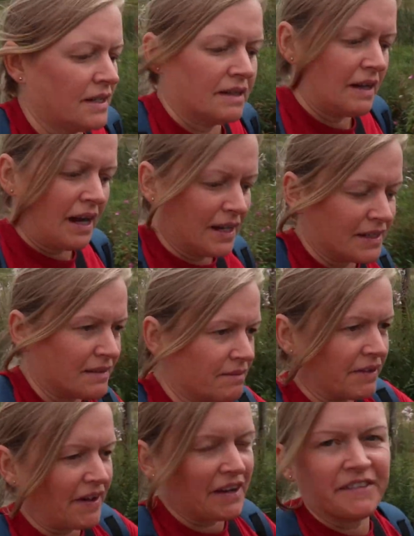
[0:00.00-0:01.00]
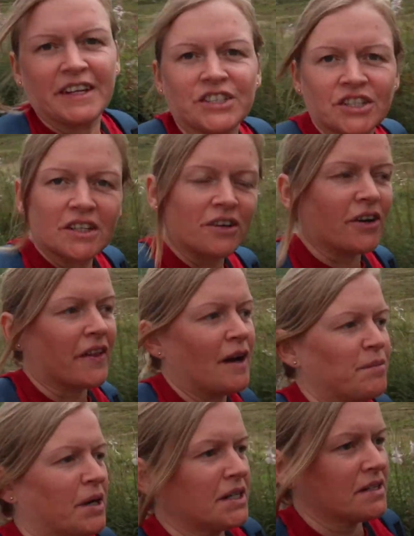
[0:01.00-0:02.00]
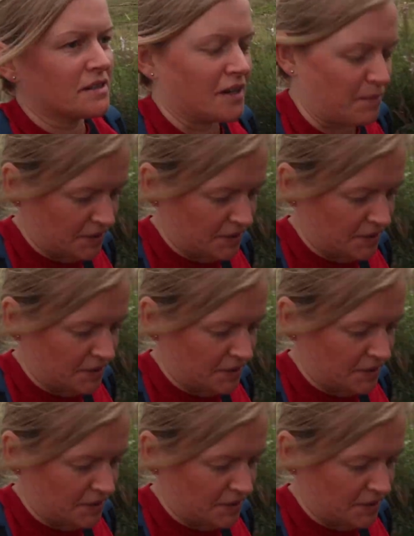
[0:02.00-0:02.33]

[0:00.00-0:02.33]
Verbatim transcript: height, elevation and all that, but I didn't start